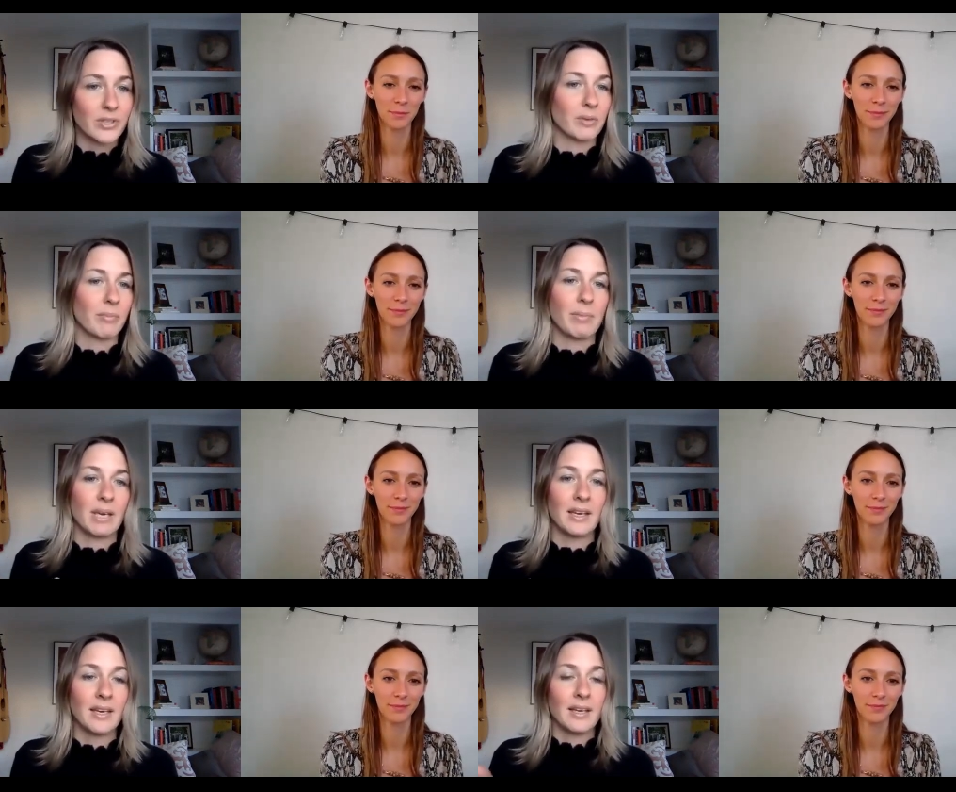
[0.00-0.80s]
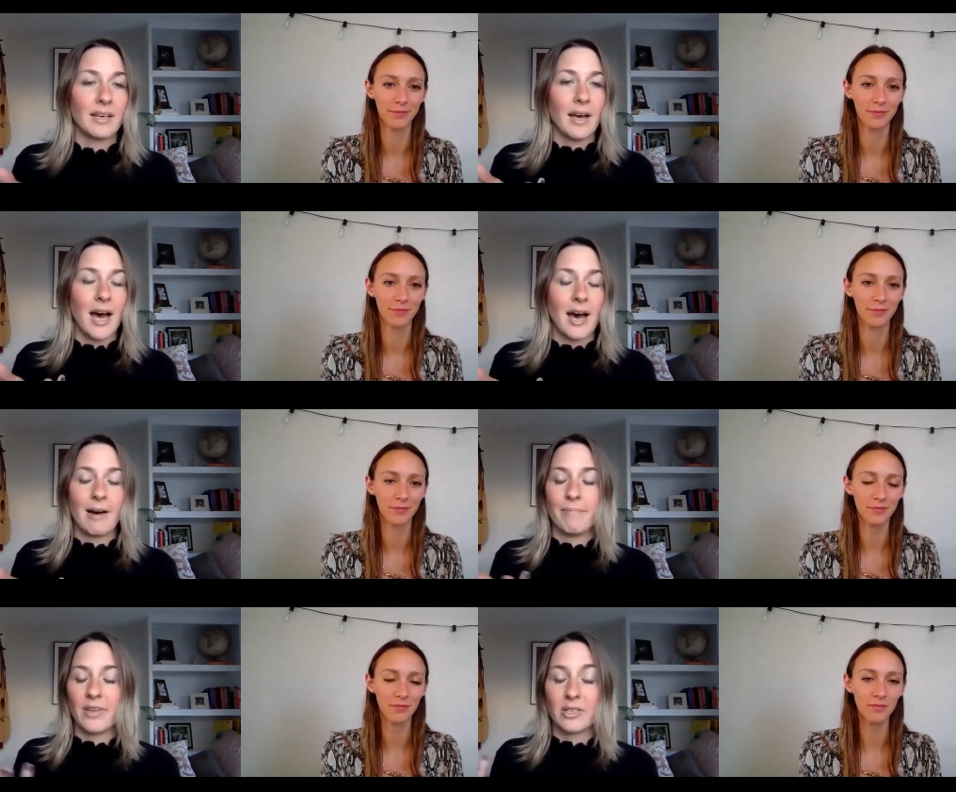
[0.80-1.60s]
Speaker 1: So maybe
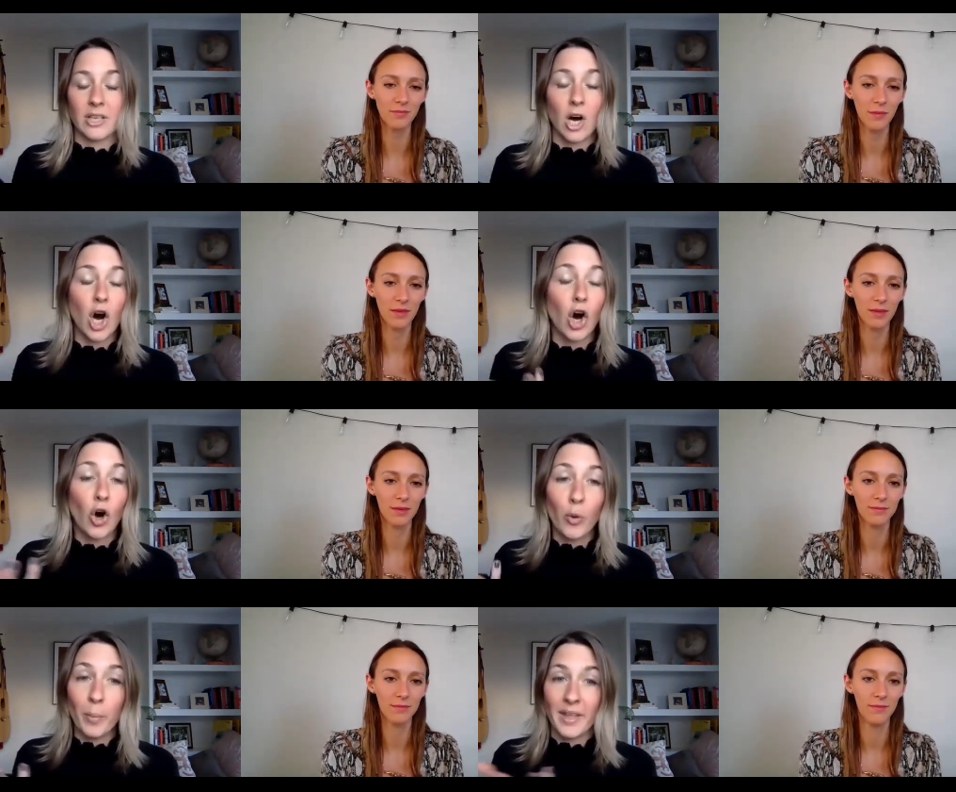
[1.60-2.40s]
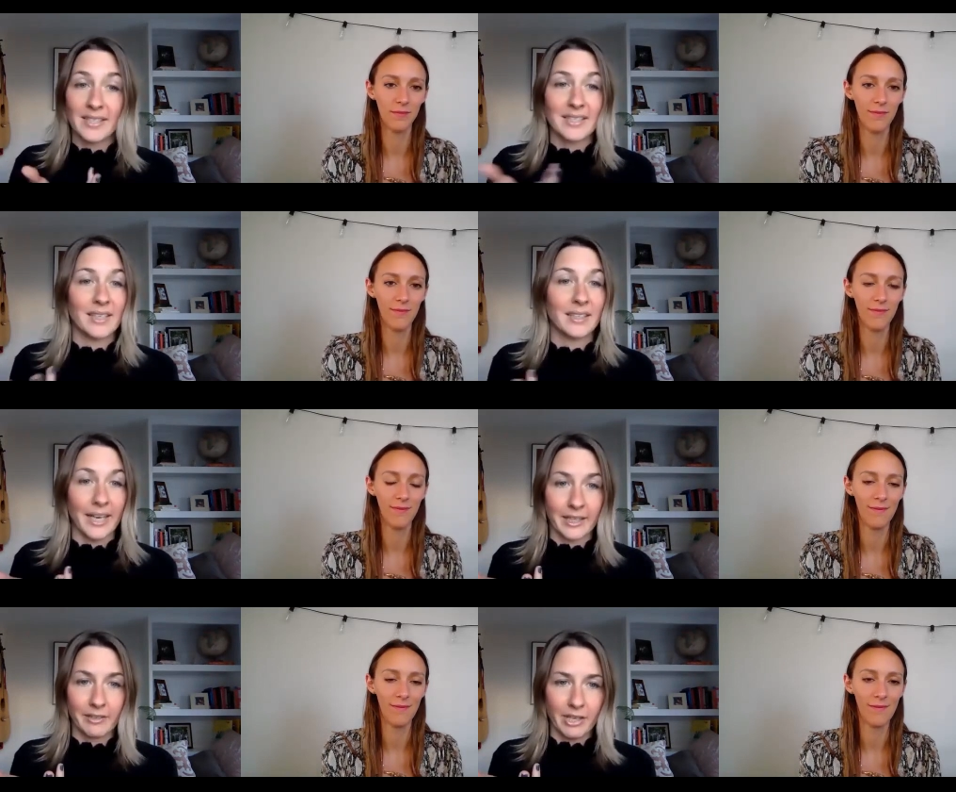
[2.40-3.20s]
um, there's a home that's
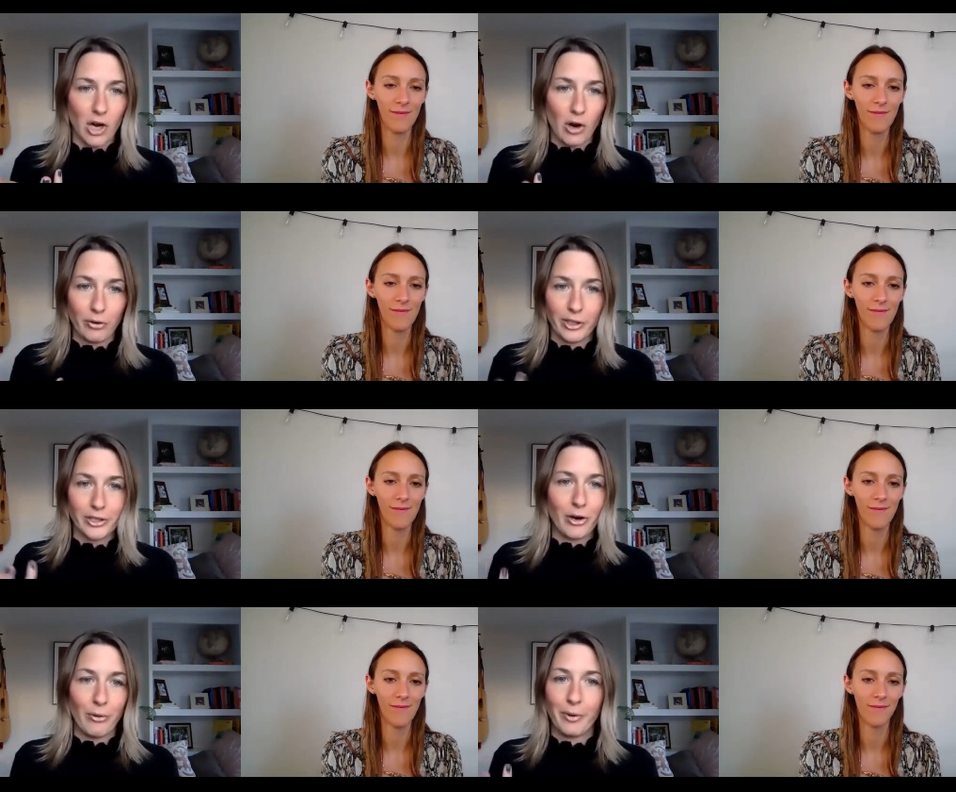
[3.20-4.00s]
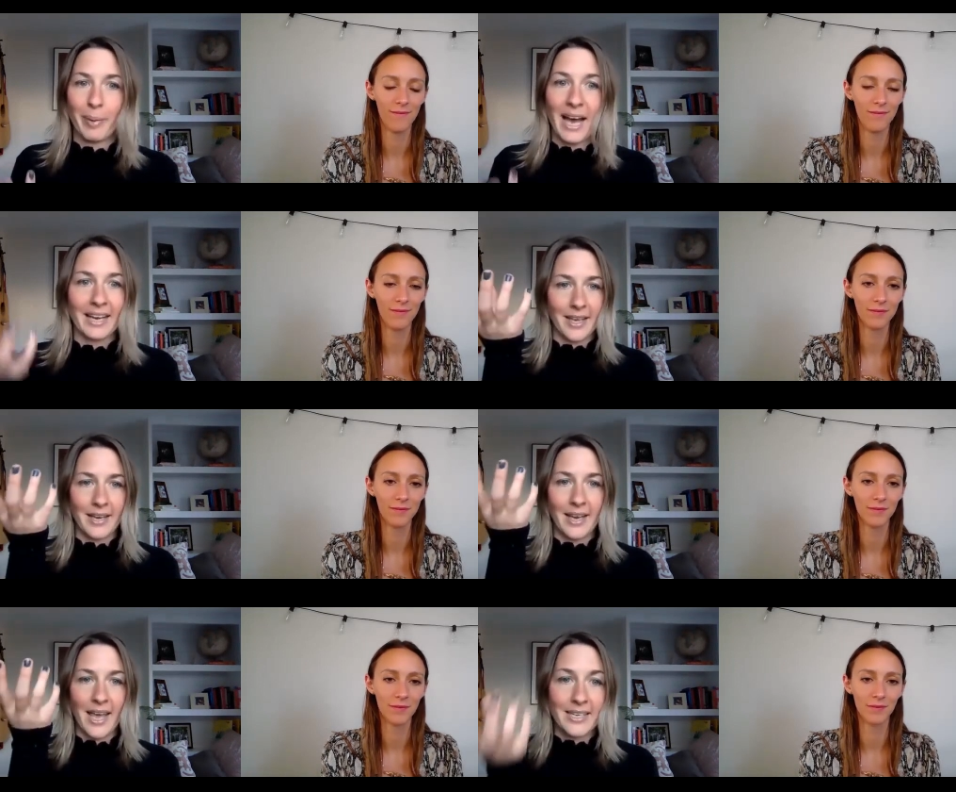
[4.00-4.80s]
collectively owned. It's owned by
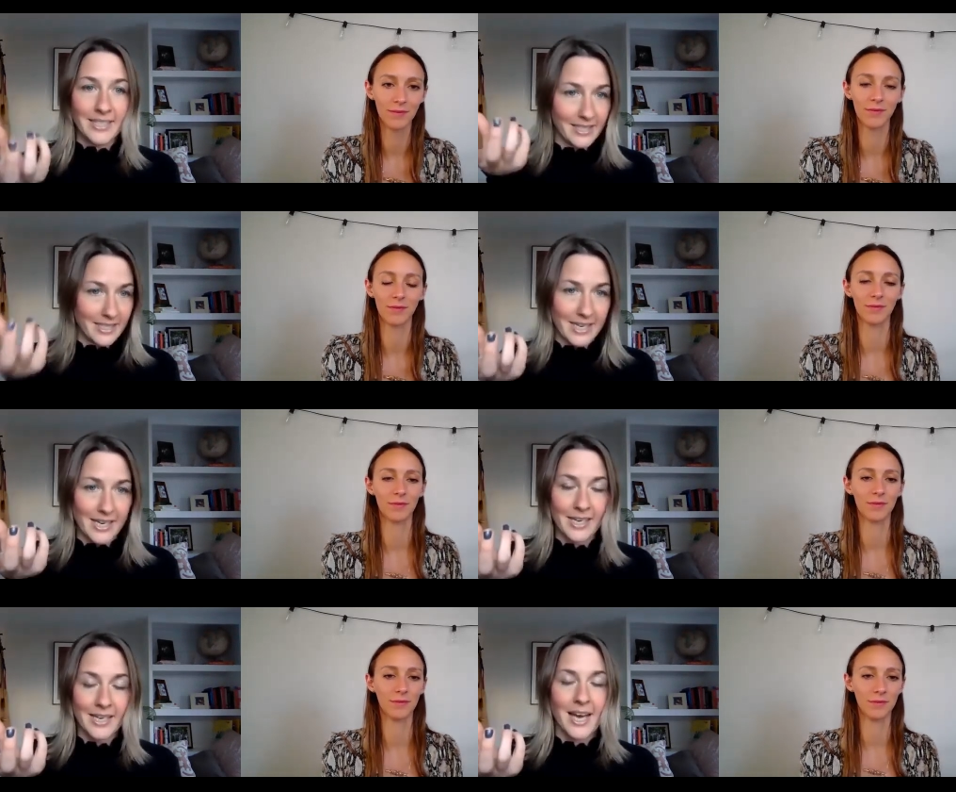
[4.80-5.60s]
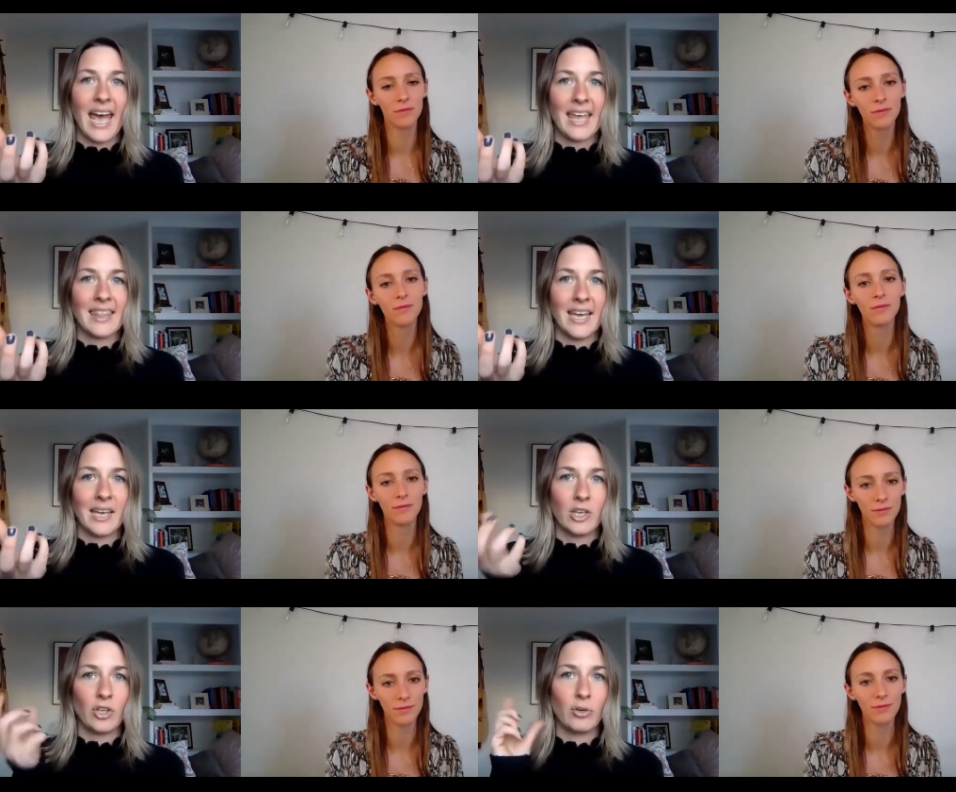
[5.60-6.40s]
an entity, and
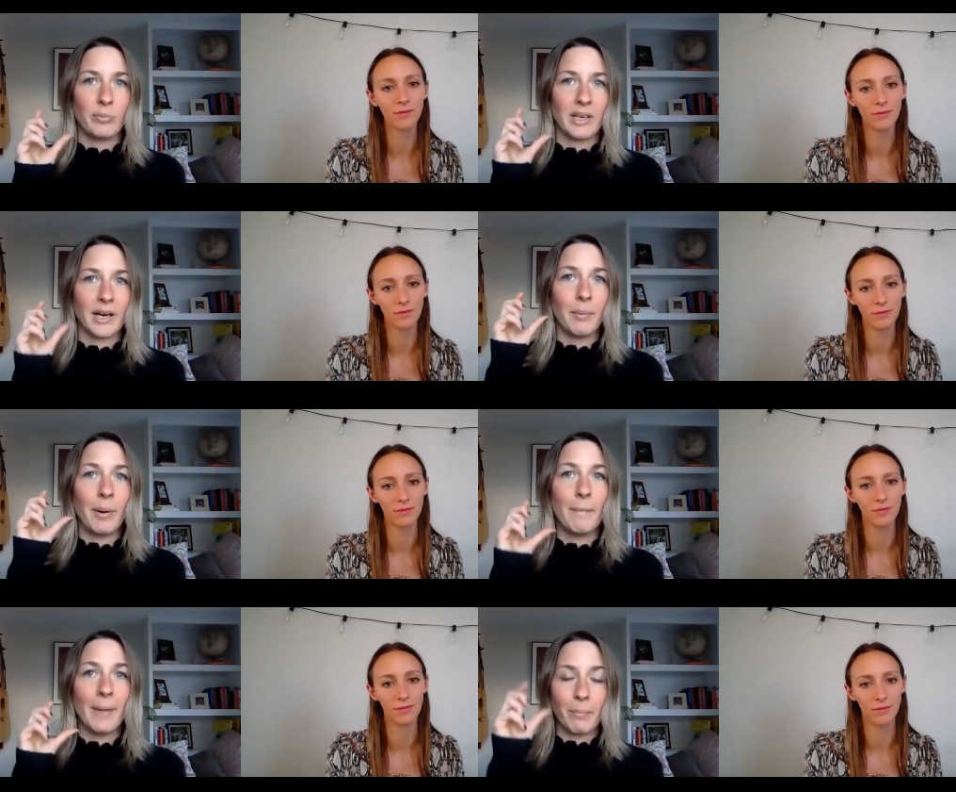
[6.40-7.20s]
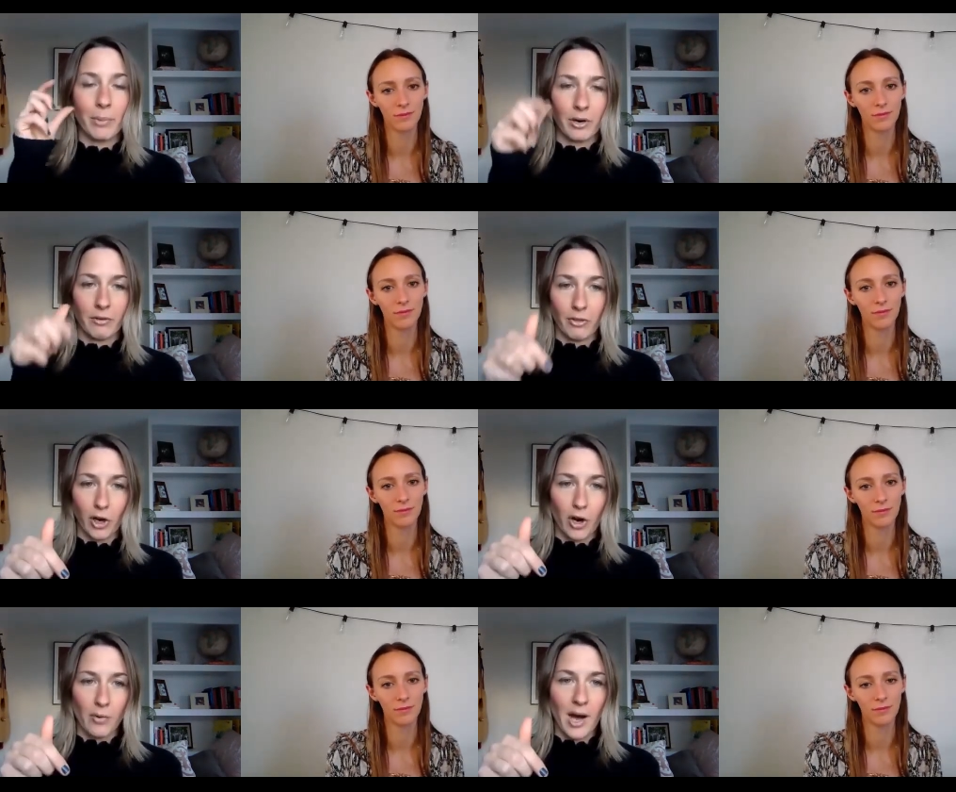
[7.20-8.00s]
then you become a member of the
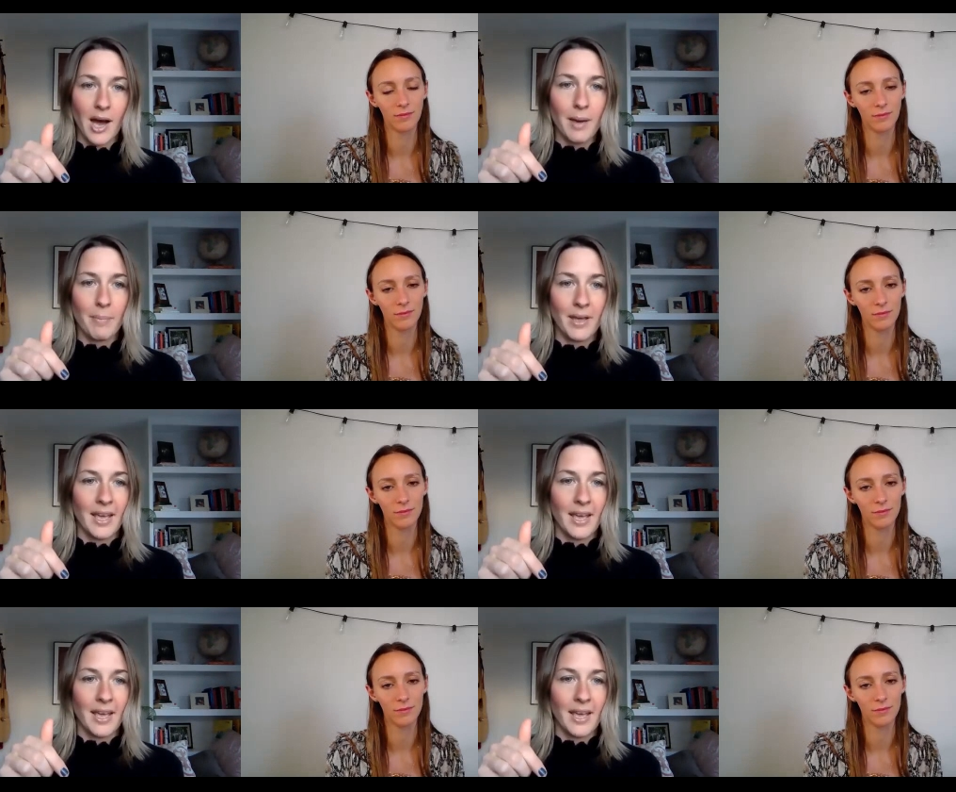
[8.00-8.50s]
co-op